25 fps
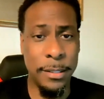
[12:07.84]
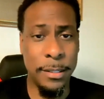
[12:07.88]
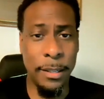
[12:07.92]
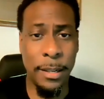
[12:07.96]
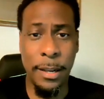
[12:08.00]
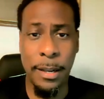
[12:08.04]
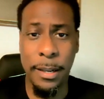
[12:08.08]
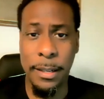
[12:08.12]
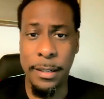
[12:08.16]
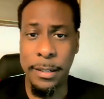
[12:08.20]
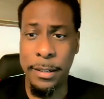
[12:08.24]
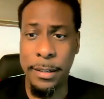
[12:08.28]

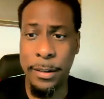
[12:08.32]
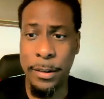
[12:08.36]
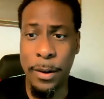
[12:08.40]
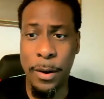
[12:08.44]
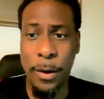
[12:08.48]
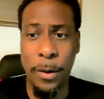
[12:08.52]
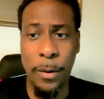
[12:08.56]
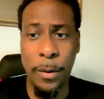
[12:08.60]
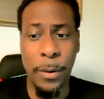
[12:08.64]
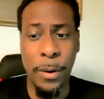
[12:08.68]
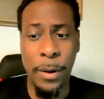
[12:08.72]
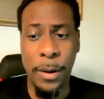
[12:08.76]
said, you
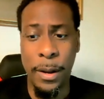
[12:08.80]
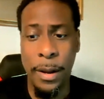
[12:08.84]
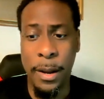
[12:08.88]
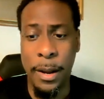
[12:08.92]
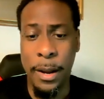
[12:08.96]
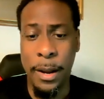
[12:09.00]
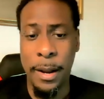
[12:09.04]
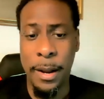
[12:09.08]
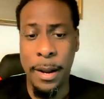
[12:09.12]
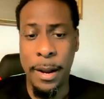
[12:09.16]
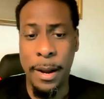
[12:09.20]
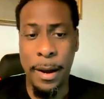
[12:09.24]
know,
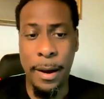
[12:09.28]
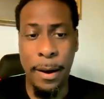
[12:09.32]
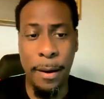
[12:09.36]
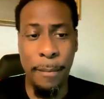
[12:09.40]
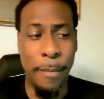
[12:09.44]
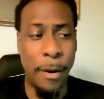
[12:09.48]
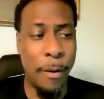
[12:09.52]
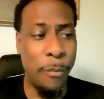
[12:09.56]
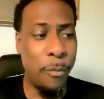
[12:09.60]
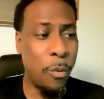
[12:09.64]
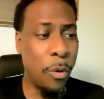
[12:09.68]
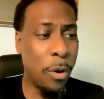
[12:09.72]

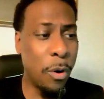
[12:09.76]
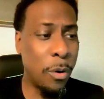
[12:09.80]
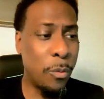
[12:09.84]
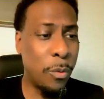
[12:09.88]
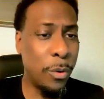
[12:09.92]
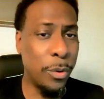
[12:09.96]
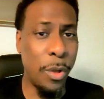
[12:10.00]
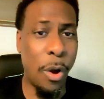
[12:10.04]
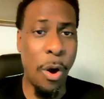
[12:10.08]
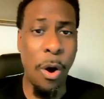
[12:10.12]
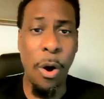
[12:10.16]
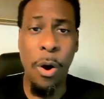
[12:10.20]
um, I
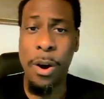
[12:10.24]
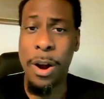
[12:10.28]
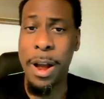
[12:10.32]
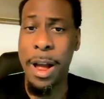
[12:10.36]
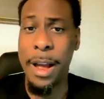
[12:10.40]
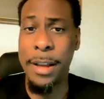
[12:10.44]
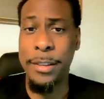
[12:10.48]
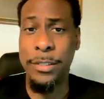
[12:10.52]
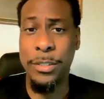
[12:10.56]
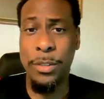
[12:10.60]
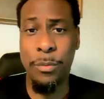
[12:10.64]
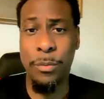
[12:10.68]
work with all
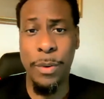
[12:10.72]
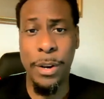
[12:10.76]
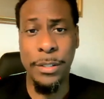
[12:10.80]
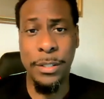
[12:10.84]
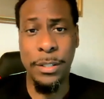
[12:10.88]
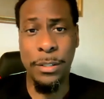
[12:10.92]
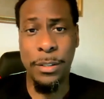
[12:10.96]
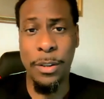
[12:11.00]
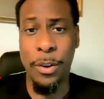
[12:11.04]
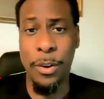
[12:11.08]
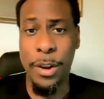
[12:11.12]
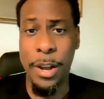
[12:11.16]
kinds of
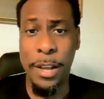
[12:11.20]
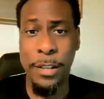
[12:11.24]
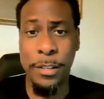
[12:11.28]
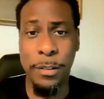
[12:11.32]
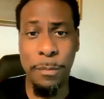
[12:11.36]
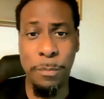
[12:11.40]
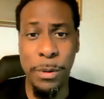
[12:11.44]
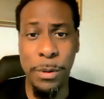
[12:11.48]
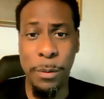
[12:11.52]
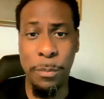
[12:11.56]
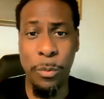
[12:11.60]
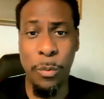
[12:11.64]
races all
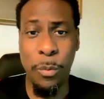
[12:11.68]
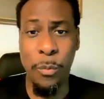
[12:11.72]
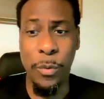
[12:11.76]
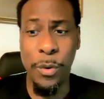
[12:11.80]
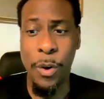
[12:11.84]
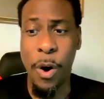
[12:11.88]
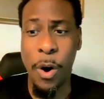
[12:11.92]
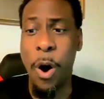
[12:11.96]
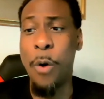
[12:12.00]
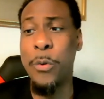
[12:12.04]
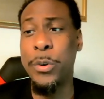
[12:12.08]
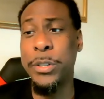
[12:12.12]
kinds of people, and
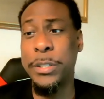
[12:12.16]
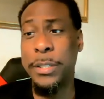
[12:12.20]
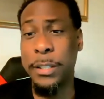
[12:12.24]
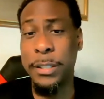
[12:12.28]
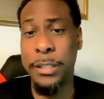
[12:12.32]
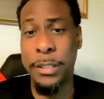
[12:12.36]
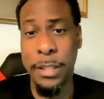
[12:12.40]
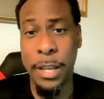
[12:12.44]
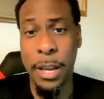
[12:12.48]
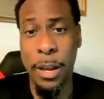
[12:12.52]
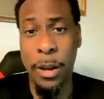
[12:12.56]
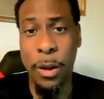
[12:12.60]
we always
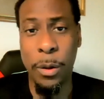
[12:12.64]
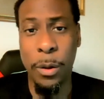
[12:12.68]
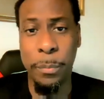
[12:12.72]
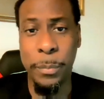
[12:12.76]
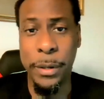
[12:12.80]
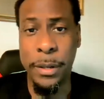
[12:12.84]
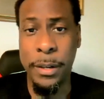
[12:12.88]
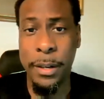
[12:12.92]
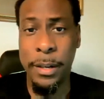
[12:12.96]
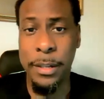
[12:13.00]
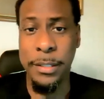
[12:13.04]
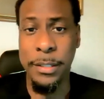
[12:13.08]
excel
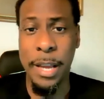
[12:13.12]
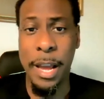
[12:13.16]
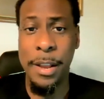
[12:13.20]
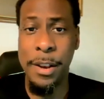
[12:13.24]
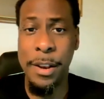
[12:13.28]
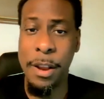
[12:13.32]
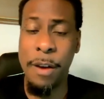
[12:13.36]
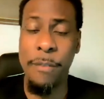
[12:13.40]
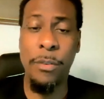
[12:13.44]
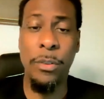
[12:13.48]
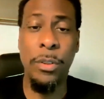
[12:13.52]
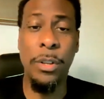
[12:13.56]
because
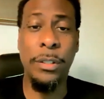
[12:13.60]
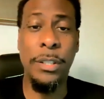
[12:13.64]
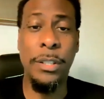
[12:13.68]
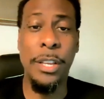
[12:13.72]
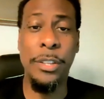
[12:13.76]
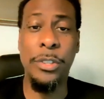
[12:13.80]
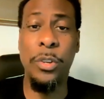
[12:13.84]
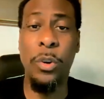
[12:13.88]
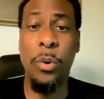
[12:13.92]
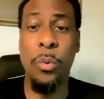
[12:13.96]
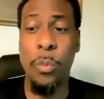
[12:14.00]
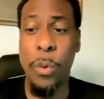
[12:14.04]
I never looked
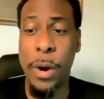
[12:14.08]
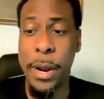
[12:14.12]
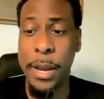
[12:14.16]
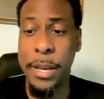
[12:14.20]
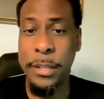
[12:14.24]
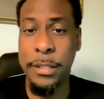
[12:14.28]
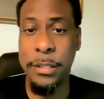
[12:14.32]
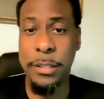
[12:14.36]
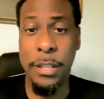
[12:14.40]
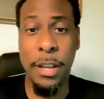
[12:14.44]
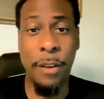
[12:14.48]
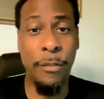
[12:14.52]
at their
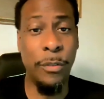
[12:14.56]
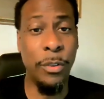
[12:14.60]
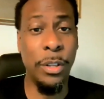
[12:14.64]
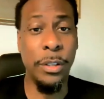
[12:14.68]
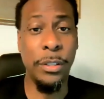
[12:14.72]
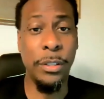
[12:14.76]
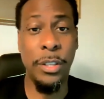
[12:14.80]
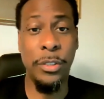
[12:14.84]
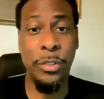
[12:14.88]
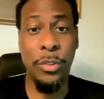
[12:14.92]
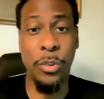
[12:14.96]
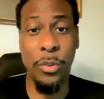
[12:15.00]
race, never
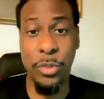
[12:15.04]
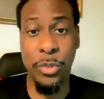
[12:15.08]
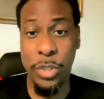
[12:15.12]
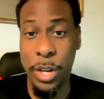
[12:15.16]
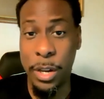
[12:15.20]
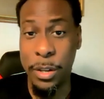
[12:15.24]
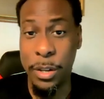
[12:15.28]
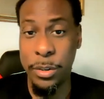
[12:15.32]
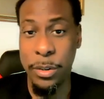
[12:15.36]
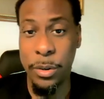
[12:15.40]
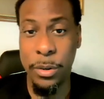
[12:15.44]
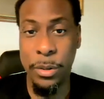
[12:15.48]
looked at their
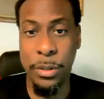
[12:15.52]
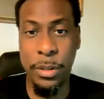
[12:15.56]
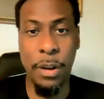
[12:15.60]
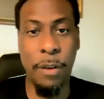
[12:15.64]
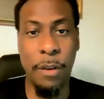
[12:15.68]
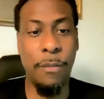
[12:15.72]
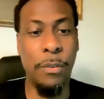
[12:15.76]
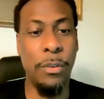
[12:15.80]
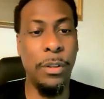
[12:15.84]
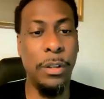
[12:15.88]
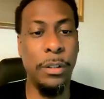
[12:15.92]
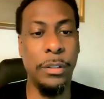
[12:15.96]
gender,
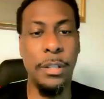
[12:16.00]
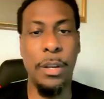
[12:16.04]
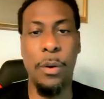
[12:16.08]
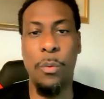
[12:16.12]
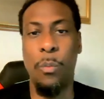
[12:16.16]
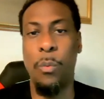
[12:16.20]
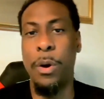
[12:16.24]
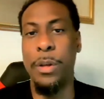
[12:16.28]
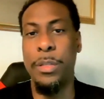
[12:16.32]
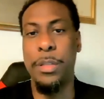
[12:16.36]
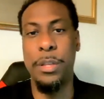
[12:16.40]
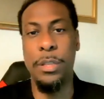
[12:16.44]
never looked
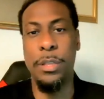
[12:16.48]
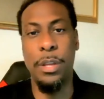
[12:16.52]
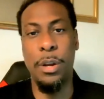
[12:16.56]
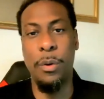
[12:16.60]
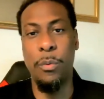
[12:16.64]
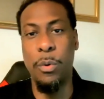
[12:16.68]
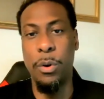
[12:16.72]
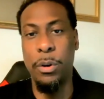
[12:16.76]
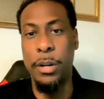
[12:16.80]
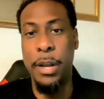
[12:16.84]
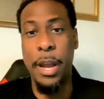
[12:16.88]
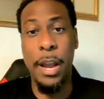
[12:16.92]
at whether
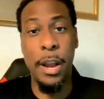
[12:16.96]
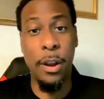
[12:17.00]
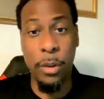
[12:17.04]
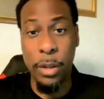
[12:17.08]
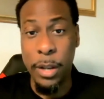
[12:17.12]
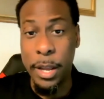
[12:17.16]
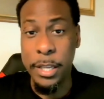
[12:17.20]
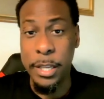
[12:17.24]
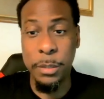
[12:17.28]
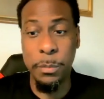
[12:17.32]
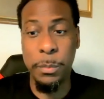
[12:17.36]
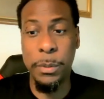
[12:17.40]
they were gay or
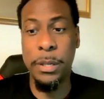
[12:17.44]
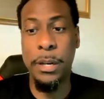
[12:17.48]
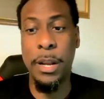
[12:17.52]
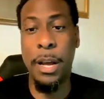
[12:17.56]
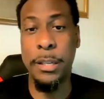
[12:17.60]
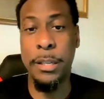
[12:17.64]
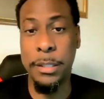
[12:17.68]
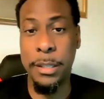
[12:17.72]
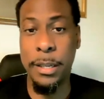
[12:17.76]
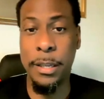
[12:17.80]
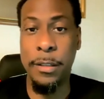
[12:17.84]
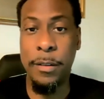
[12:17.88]
lesbian.
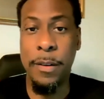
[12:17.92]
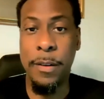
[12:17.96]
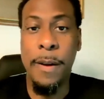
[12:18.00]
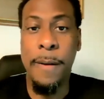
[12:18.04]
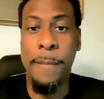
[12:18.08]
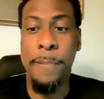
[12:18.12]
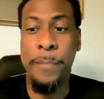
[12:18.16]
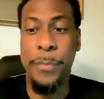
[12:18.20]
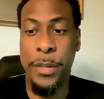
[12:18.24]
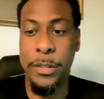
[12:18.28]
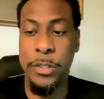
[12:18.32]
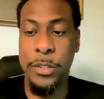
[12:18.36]
I said,
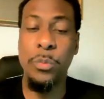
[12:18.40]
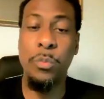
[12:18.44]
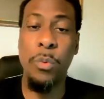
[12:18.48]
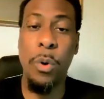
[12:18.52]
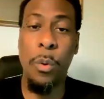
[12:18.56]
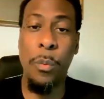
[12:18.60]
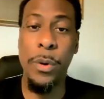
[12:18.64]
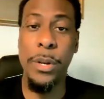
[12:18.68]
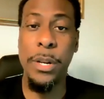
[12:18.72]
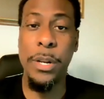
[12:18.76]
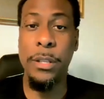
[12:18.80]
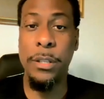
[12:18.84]
This is
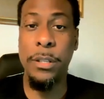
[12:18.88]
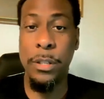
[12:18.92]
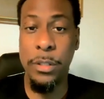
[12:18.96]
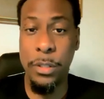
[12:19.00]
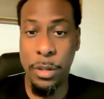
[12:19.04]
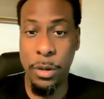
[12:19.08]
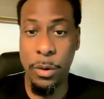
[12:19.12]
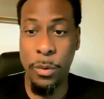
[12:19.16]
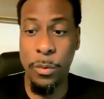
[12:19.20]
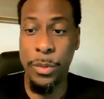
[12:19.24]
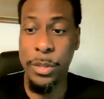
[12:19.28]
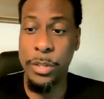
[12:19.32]
what we need to
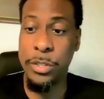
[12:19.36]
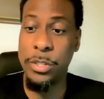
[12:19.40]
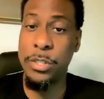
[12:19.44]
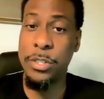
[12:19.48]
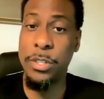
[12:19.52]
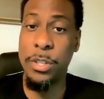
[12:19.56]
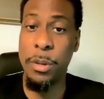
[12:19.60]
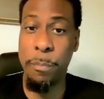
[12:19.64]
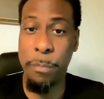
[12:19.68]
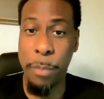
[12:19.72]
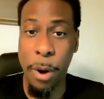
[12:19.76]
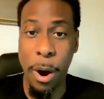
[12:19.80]
do. This
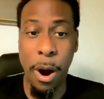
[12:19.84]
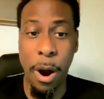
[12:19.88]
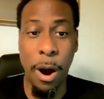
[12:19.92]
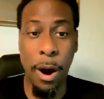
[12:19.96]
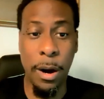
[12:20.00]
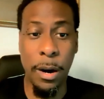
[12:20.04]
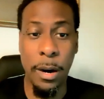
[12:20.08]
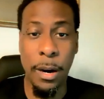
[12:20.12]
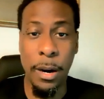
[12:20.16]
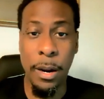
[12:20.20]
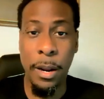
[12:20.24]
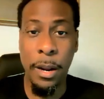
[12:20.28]
is the
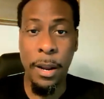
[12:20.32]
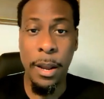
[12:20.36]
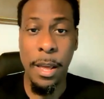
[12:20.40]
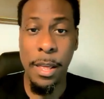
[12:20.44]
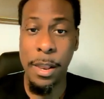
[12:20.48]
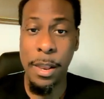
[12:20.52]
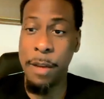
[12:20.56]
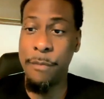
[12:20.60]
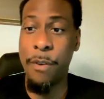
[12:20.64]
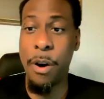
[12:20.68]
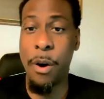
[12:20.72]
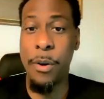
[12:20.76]
bar.
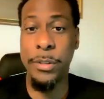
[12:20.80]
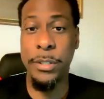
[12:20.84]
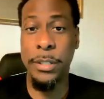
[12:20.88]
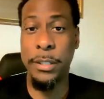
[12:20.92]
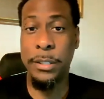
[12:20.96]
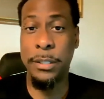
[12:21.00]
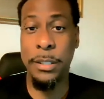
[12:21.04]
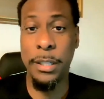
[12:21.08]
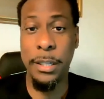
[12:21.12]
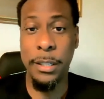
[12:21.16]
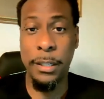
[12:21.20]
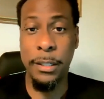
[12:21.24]
And they've always
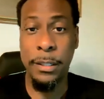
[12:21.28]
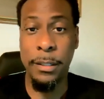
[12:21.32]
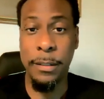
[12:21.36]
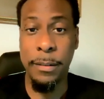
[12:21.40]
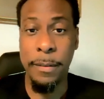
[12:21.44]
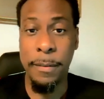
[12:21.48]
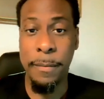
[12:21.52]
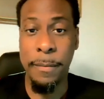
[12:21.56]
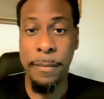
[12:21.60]
exceeded.